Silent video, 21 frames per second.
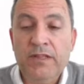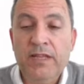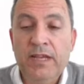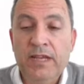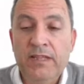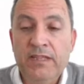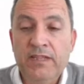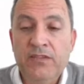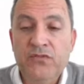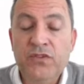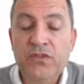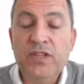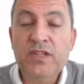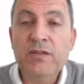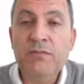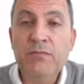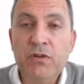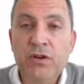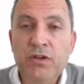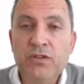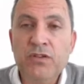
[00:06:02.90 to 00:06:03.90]
that it's really
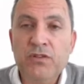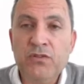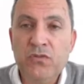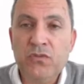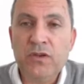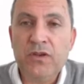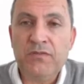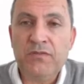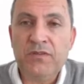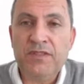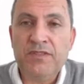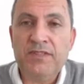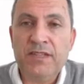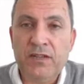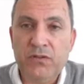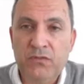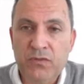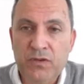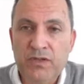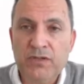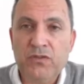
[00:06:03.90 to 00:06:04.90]
important to have these
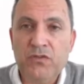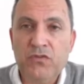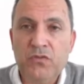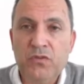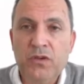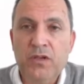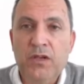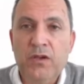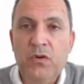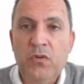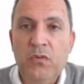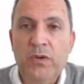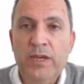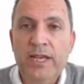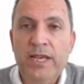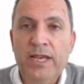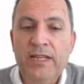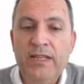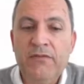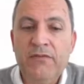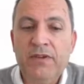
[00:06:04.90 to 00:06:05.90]
networks. We
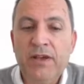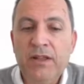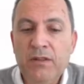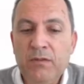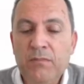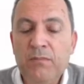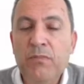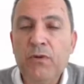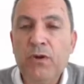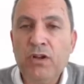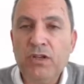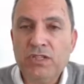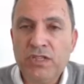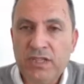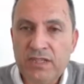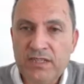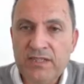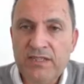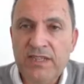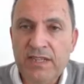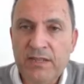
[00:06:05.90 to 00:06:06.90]
can develop
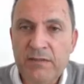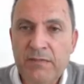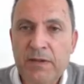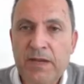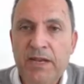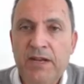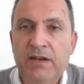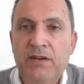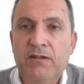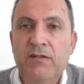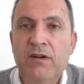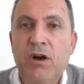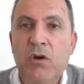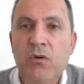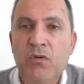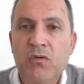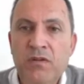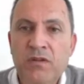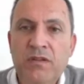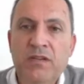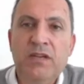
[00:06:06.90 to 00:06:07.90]
projects that by our
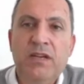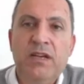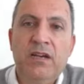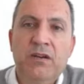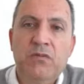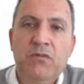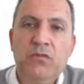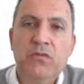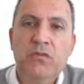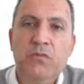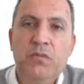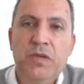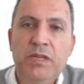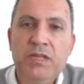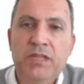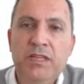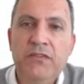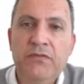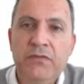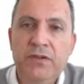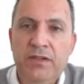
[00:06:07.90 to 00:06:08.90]
own would be
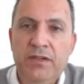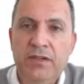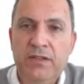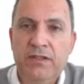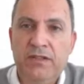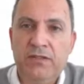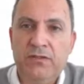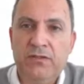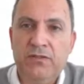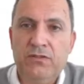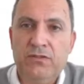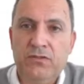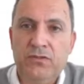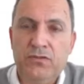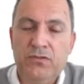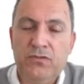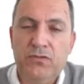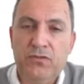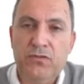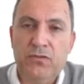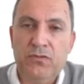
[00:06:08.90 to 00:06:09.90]
difficult
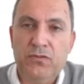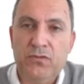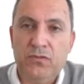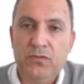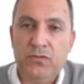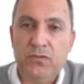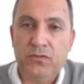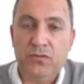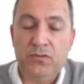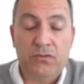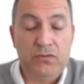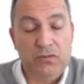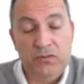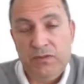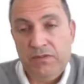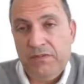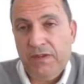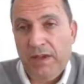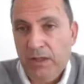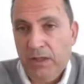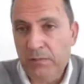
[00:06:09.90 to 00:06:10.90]
to
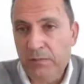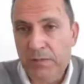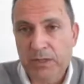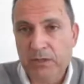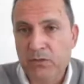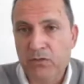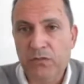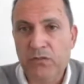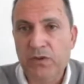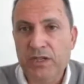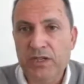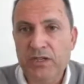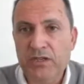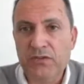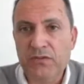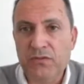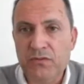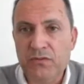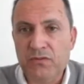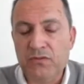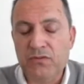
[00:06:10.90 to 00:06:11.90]
develop and to reach
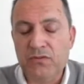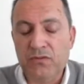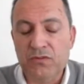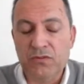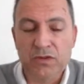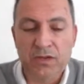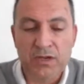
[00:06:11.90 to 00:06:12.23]
to